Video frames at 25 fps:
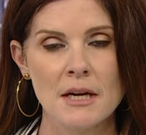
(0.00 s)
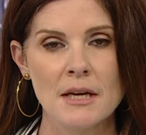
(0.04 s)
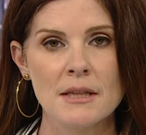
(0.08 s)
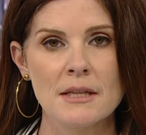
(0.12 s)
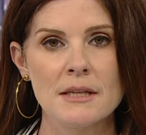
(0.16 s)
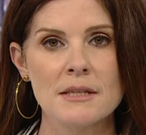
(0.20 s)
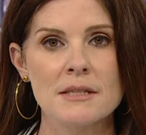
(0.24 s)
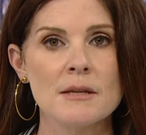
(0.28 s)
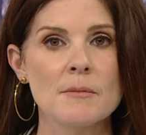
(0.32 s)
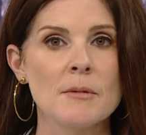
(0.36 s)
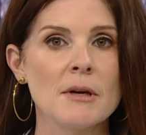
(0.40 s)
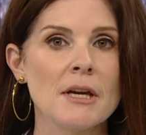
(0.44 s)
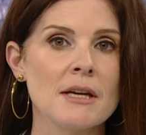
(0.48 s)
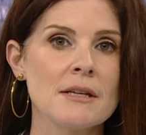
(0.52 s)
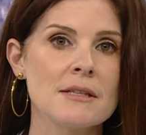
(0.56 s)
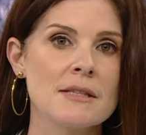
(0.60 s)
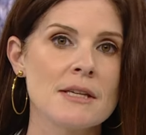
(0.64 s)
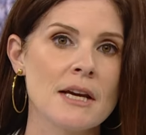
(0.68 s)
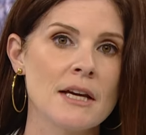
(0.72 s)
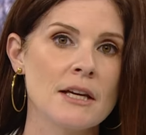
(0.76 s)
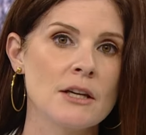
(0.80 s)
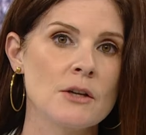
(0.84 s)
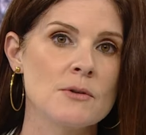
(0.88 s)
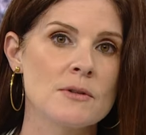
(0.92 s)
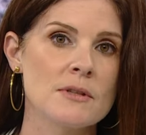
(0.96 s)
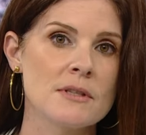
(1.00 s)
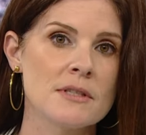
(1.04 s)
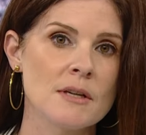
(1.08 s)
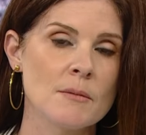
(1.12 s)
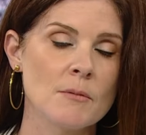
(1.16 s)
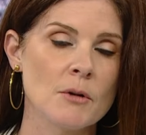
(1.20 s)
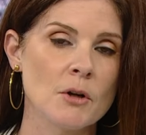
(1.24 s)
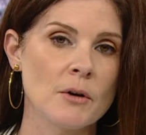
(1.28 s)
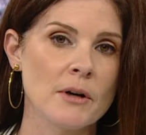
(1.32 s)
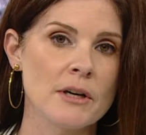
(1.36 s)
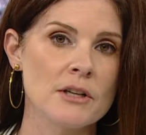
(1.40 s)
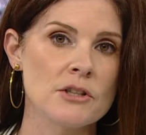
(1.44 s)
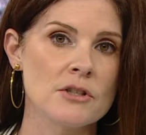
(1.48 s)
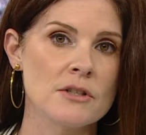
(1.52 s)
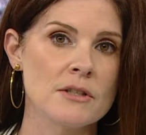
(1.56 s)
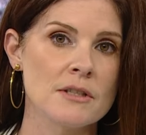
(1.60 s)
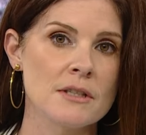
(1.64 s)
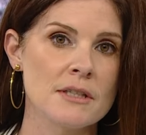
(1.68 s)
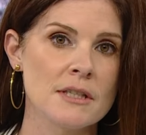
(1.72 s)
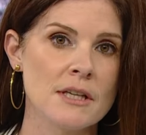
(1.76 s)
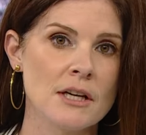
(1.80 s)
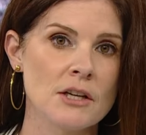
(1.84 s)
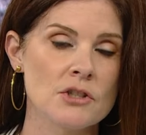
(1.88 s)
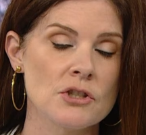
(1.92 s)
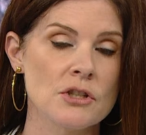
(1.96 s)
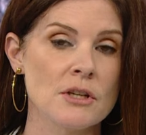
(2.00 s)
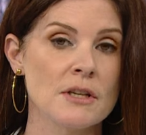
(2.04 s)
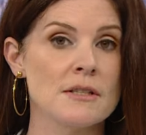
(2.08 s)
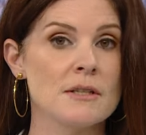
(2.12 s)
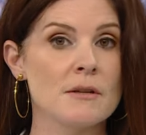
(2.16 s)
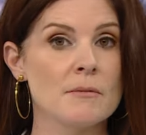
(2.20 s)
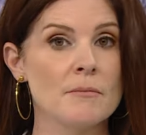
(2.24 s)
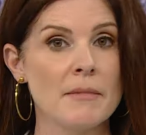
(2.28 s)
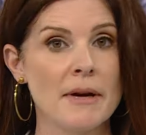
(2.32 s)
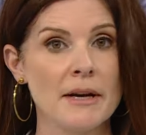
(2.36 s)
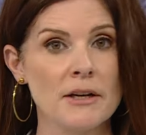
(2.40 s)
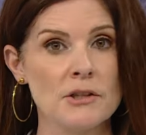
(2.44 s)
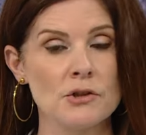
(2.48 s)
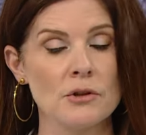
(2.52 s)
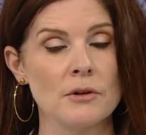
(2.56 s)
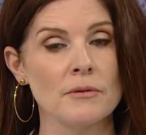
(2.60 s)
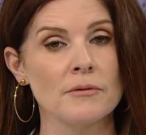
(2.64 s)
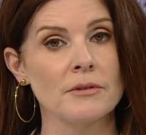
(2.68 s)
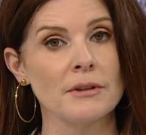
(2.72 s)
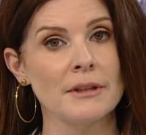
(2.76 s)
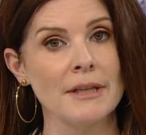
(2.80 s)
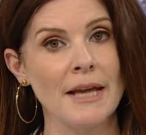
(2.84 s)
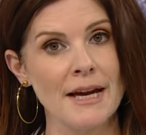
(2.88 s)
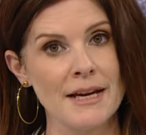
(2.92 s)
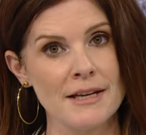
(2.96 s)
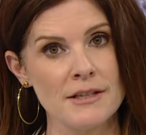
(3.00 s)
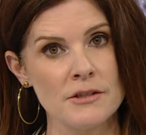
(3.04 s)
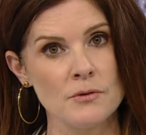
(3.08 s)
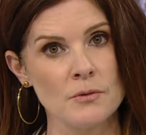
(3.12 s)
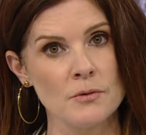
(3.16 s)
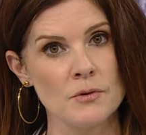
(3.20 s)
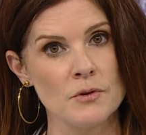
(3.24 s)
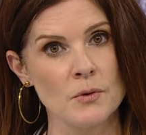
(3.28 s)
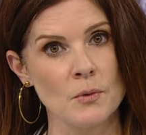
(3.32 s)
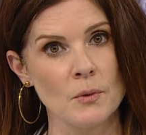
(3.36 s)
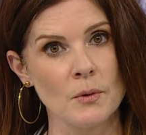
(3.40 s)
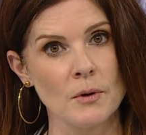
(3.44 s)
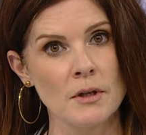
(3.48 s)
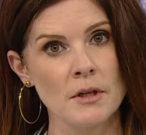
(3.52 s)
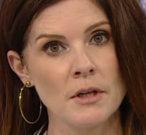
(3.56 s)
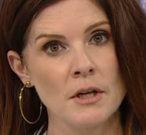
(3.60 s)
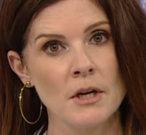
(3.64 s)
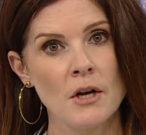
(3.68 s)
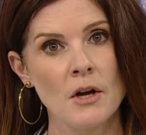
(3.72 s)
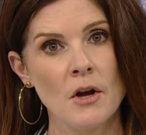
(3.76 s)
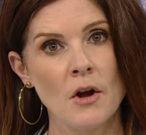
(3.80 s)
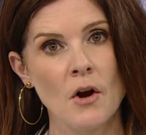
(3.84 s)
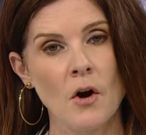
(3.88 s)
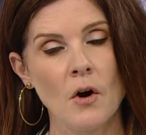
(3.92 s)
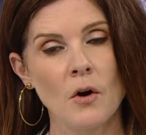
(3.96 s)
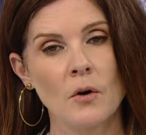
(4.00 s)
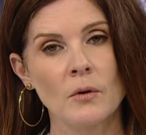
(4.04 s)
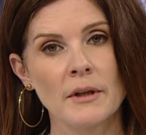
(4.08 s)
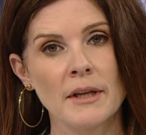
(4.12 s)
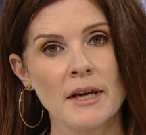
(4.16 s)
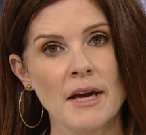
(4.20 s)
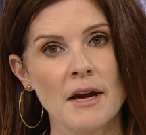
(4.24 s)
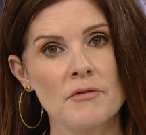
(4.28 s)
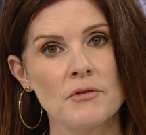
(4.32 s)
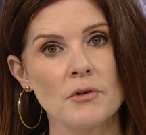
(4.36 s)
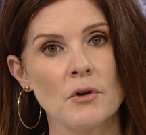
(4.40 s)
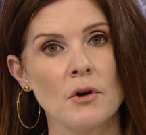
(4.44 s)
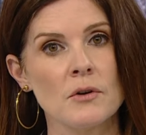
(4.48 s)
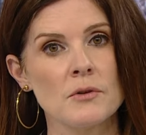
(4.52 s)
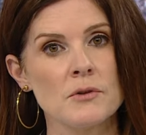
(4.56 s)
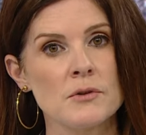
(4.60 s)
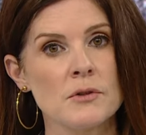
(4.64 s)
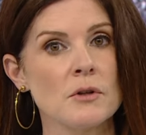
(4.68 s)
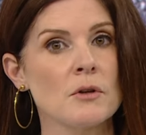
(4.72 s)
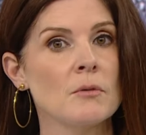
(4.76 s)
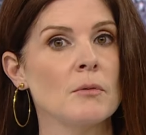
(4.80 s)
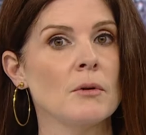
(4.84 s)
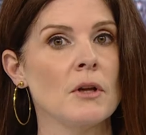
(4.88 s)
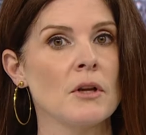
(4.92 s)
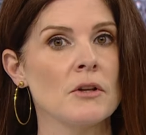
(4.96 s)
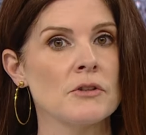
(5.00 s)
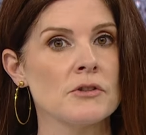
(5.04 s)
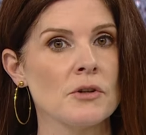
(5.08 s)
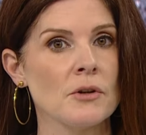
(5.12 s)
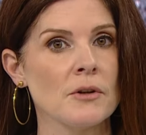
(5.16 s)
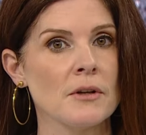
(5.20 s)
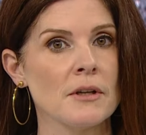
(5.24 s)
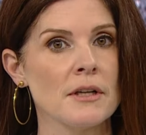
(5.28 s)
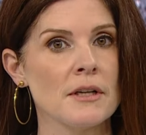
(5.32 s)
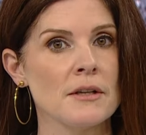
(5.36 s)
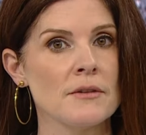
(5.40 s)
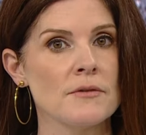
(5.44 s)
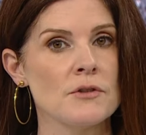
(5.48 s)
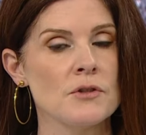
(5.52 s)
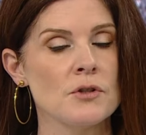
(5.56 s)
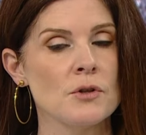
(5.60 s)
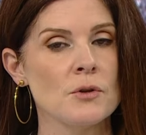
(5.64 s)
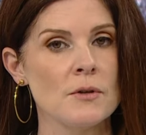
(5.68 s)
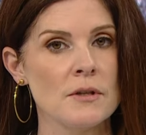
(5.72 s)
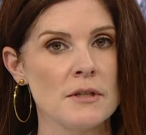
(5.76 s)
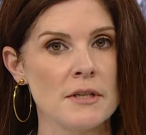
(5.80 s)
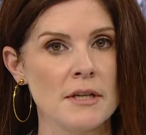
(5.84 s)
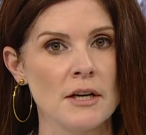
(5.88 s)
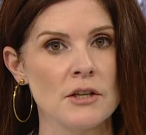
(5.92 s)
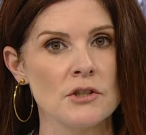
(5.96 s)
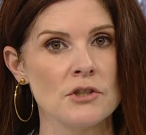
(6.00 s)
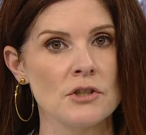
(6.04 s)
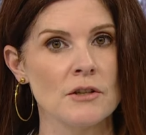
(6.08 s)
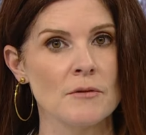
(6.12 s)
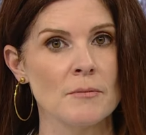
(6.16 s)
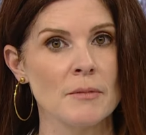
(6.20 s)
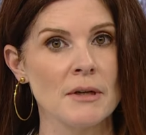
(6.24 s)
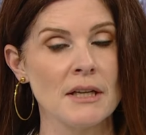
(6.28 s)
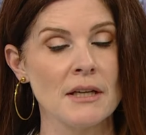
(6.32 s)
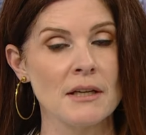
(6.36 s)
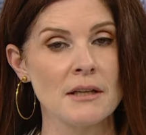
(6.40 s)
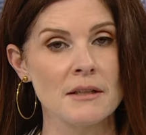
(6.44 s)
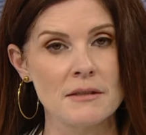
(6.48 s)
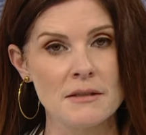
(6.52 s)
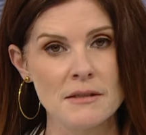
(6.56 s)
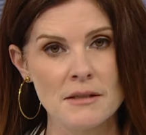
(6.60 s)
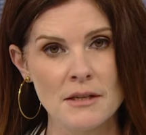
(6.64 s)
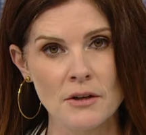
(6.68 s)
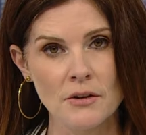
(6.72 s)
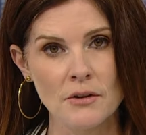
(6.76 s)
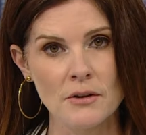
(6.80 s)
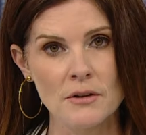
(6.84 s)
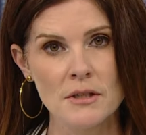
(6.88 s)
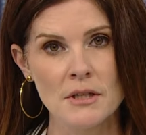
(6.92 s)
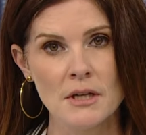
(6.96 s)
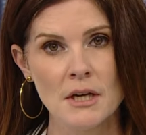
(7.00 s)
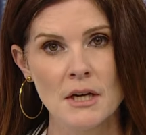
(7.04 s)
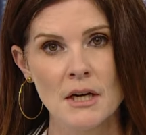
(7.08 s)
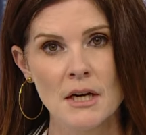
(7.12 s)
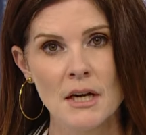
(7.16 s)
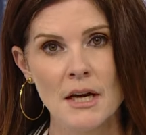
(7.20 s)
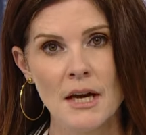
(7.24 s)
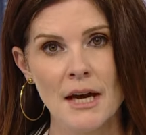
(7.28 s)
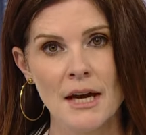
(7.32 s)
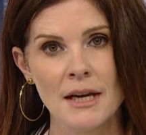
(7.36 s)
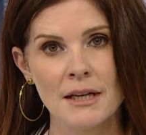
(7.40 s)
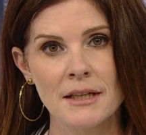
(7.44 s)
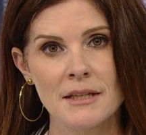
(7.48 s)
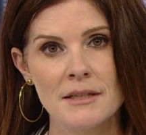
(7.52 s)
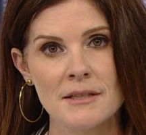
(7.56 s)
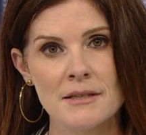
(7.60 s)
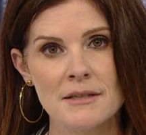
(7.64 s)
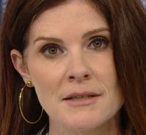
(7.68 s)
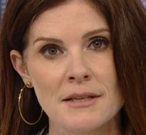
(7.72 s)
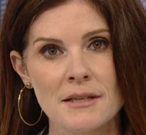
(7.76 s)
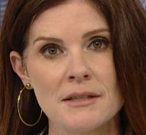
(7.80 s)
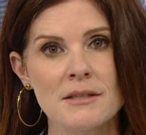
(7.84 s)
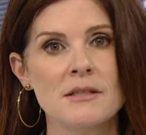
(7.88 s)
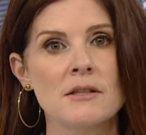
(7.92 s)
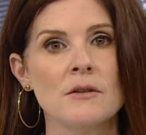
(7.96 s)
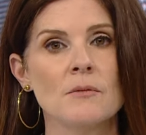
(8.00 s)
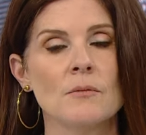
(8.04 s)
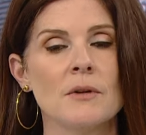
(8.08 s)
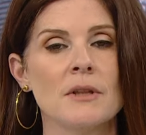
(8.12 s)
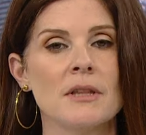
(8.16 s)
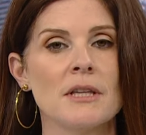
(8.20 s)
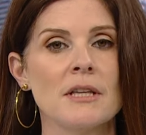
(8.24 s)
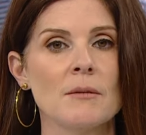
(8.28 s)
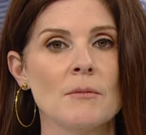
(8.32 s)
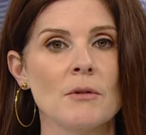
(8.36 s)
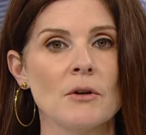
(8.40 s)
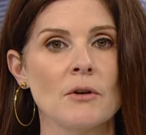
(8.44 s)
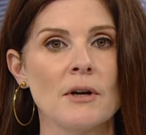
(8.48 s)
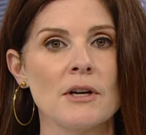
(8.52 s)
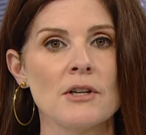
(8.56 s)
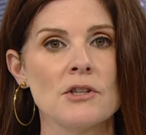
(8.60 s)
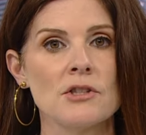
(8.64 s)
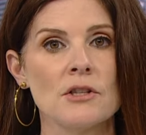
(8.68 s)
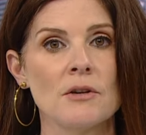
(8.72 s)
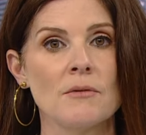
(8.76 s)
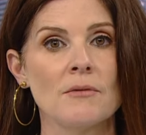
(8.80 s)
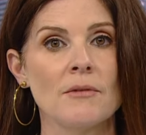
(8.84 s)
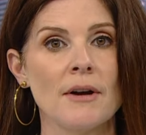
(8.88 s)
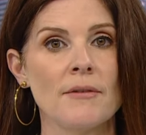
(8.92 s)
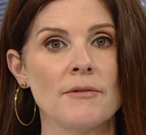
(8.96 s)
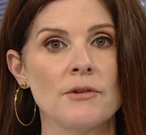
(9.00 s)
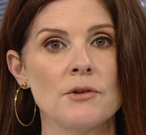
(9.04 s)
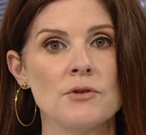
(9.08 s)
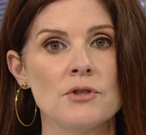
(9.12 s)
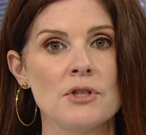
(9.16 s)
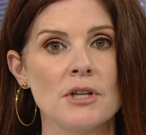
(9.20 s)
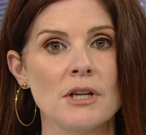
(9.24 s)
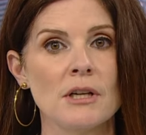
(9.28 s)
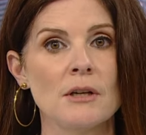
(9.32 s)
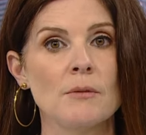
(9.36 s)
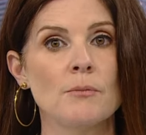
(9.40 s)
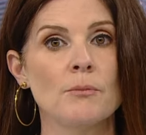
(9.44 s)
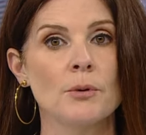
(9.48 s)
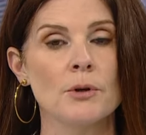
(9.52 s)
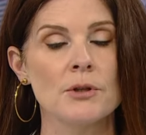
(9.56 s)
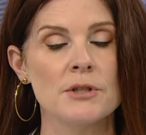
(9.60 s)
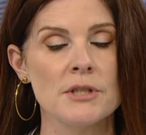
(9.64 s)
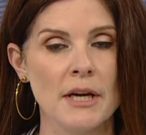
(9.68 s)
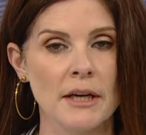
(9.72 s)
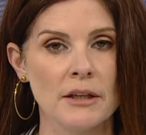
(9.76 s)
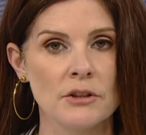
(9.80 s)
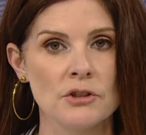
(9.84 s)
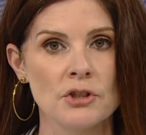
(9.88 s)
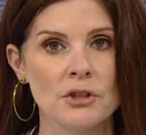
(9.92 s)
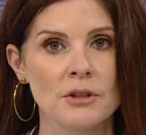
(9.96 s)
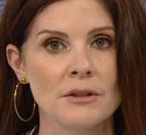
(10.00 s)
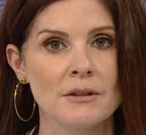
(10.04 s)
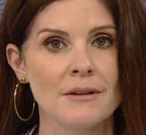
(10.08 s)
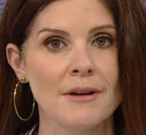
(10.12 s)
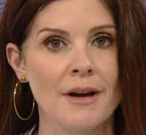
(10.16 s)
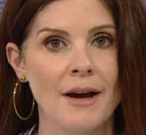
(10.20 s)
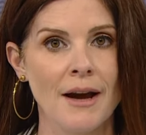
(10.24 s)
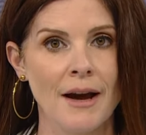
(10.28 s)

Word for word: The CBSA uses immigration detention as a measure of last resort, only after all suitable alternatives to detention have been considered and consistent with the Immigration and Refugee Protection